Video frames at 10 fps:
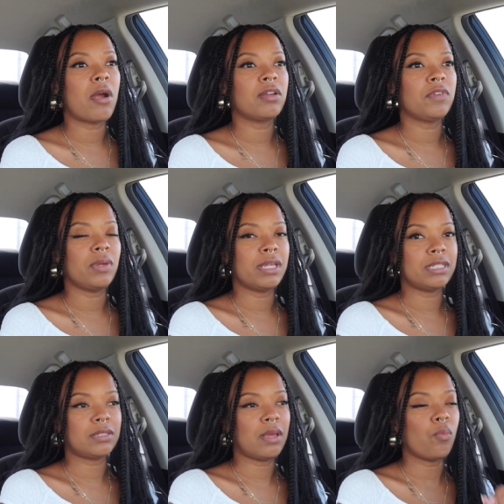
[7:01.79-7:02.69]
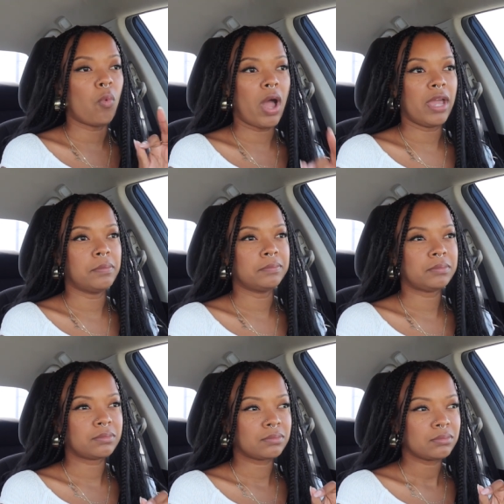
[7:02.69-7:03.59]
part of you is and why.
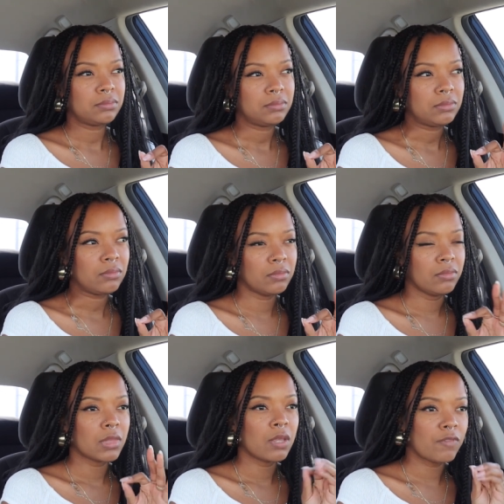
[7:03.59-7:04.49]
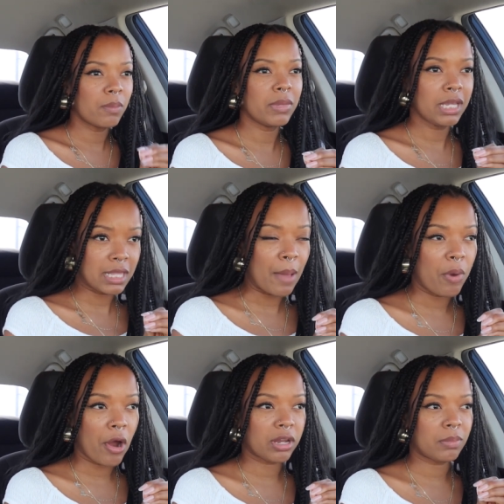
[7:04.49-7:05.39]
For me,
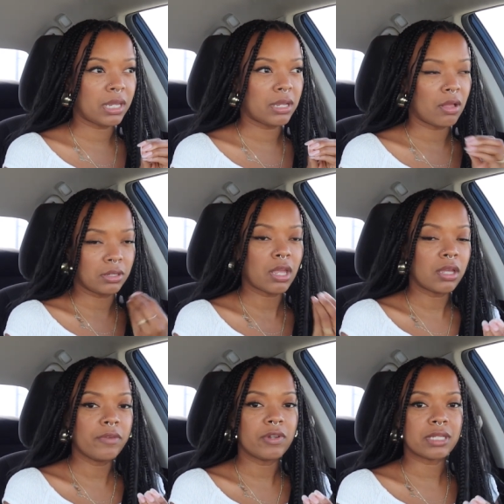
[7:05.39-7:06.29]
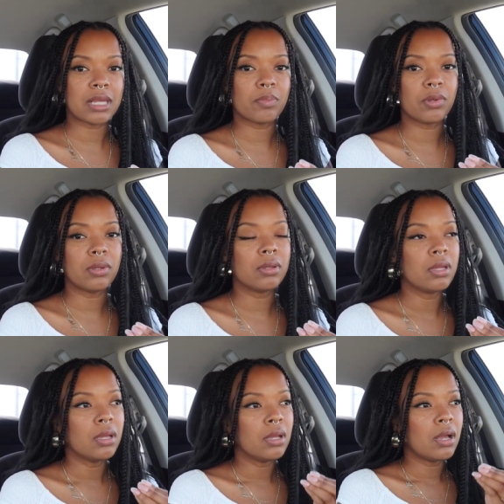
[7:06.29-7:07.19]
that part of me, I'll, I'll give you an example.
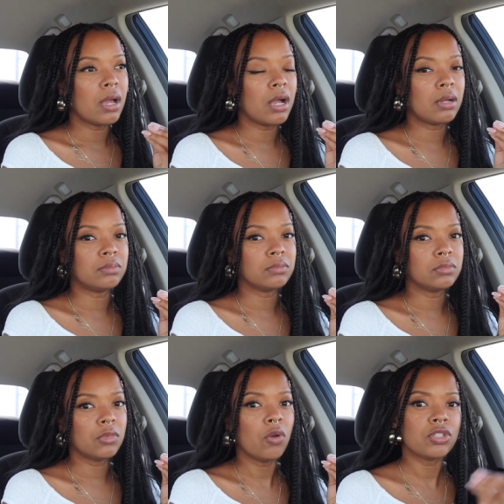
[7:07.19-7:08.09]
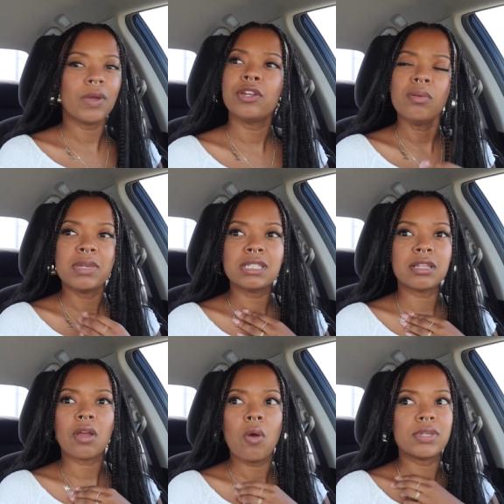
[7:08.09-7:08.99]
Um, also, I don't mean
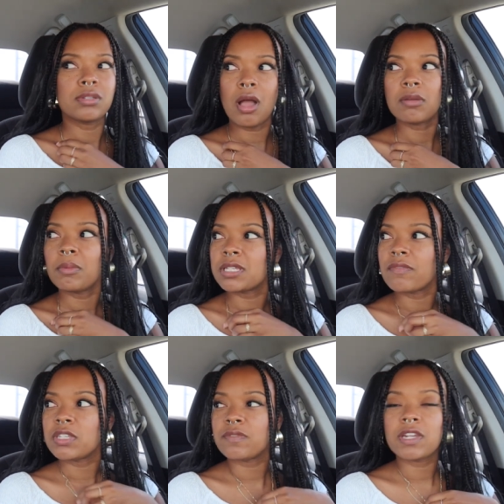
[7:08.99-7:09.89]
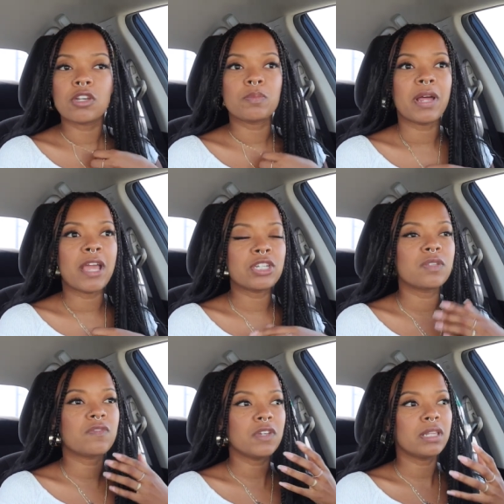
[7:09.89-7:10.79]
to like always talk about myself in these videos, but I
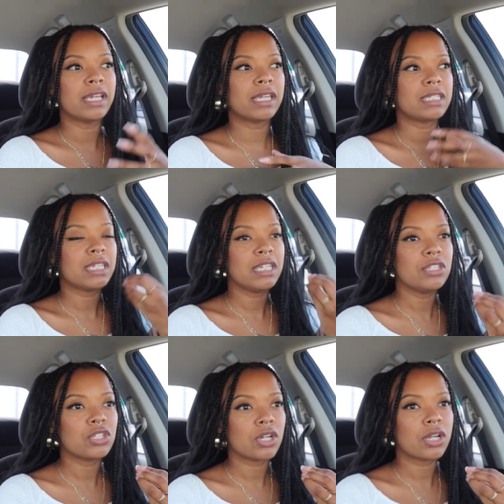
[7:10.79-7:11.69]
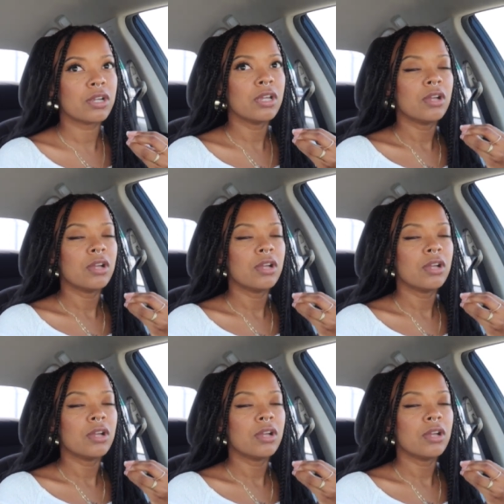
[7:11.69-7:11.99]
just feel like it's easier